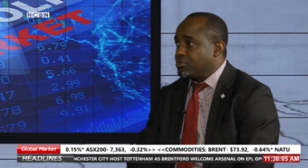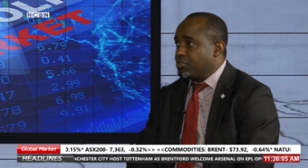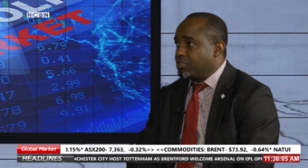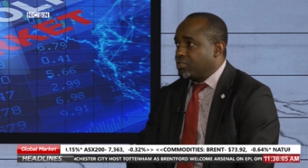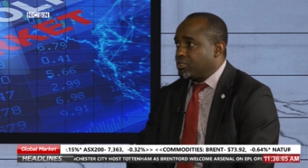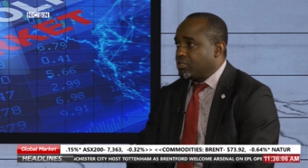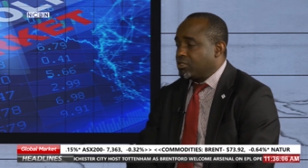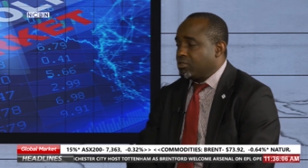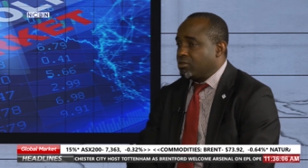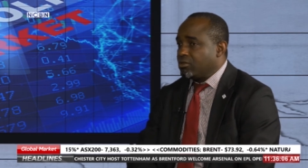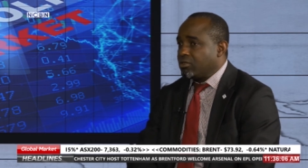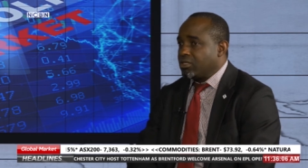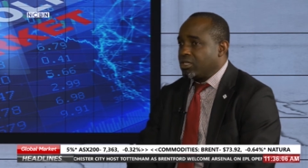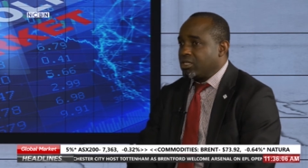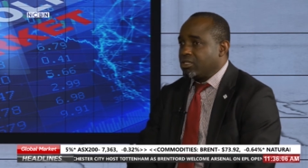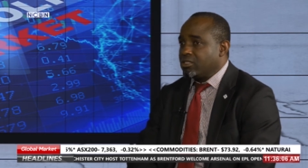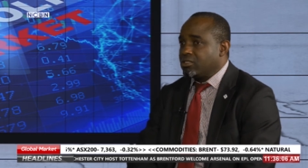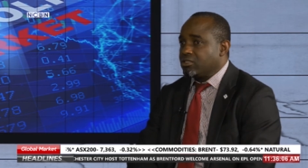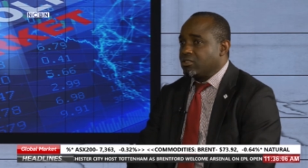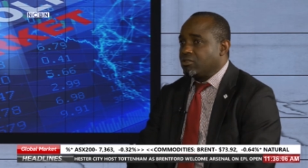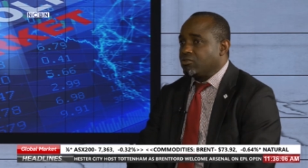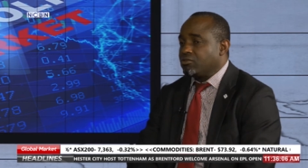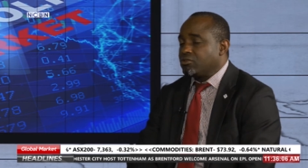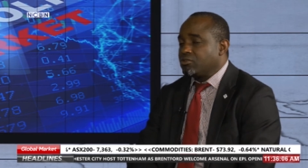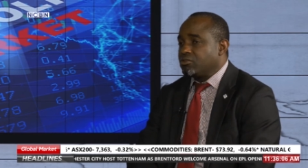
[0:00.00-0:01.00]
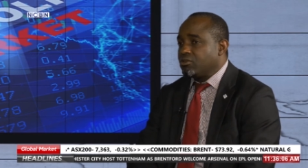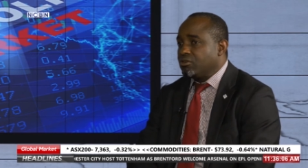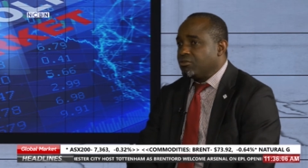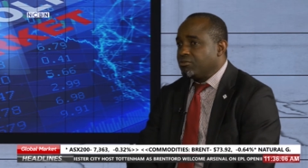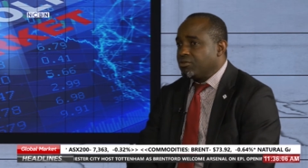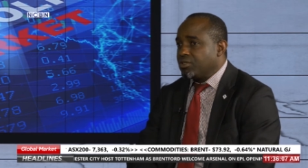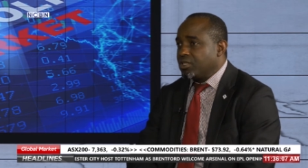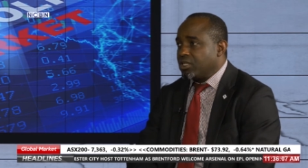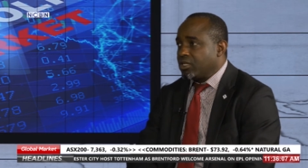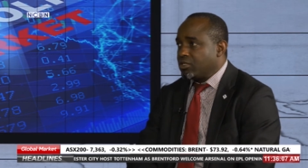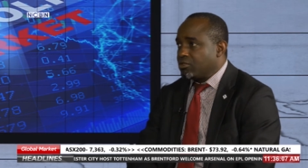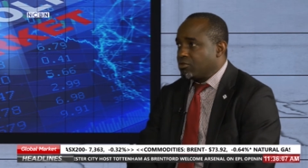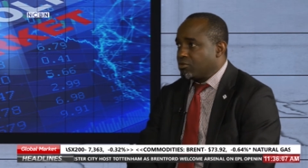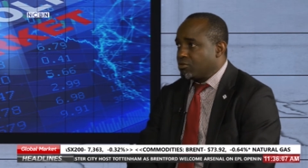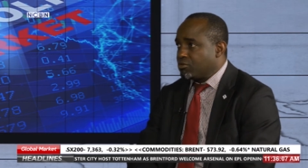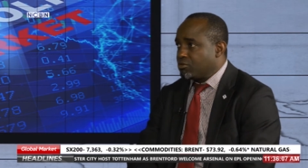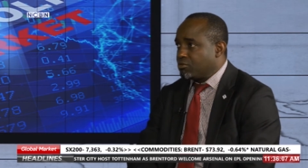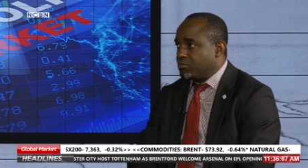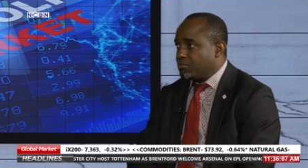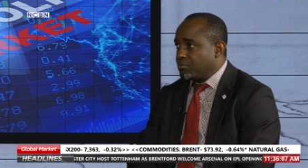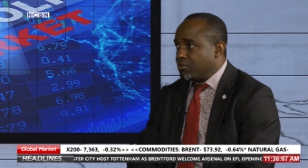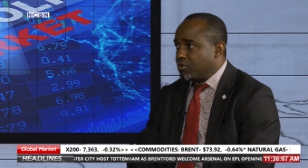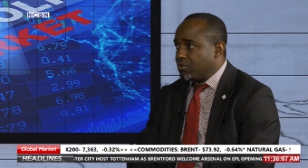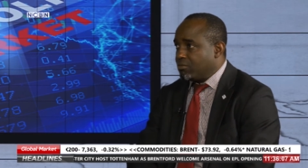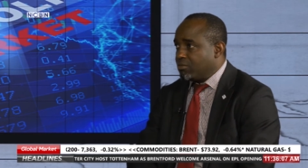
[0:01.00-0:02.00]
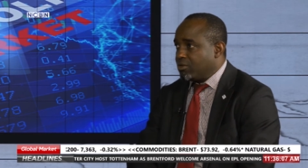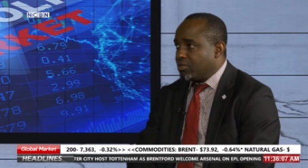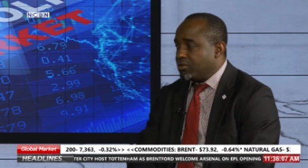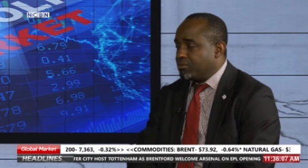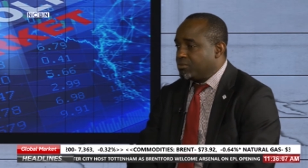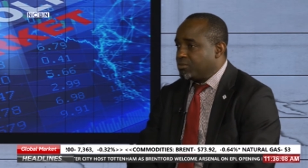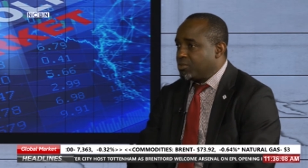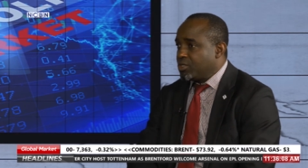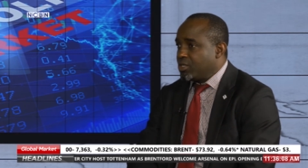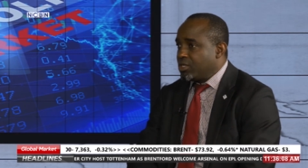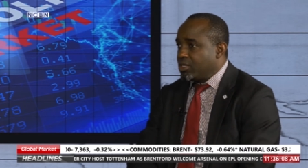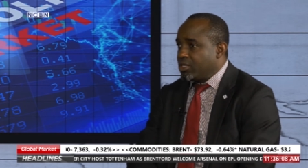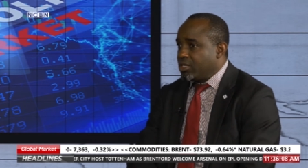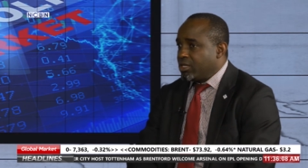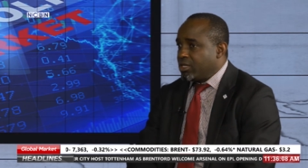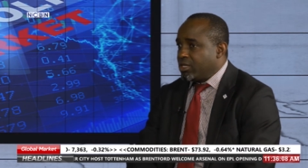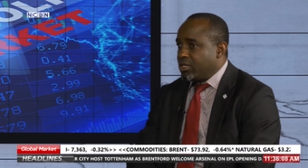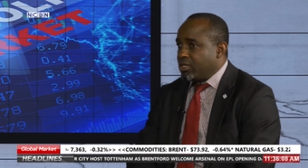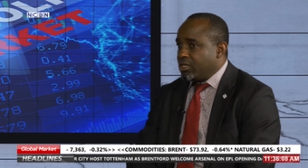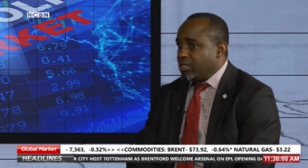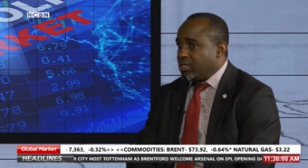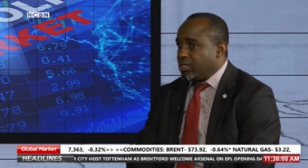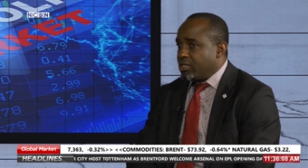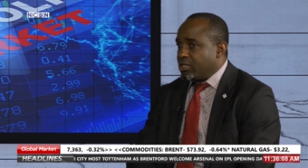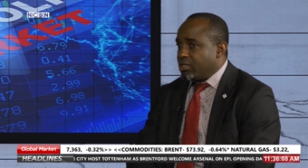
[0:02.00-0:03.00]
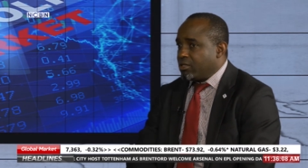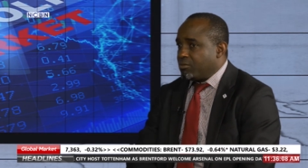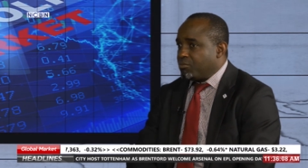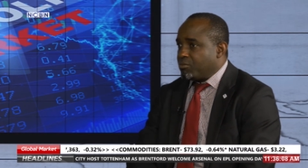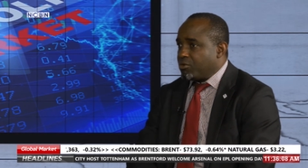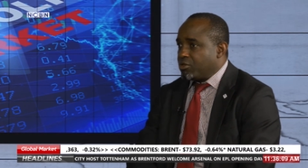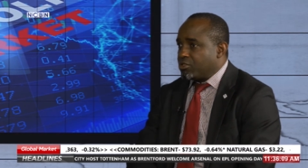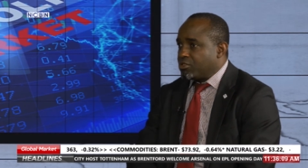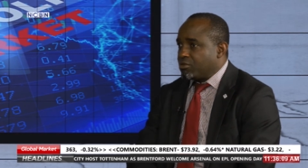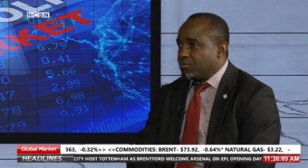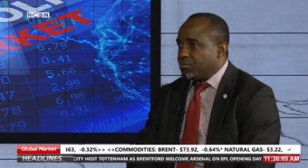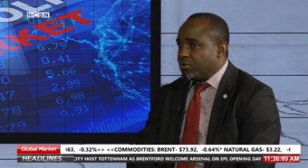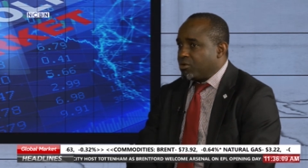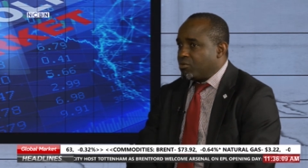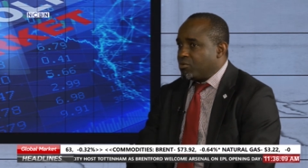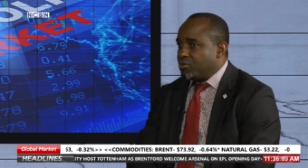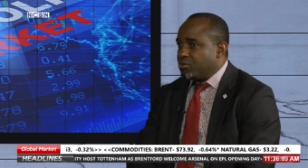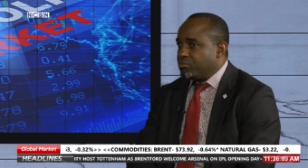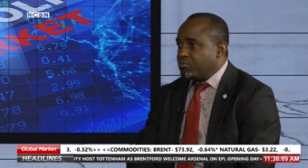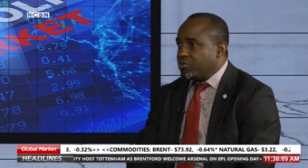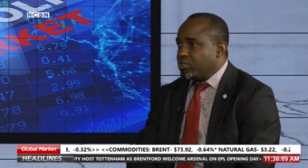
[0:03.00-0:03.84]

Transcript: need or that is not solving that social problem, it possibly would be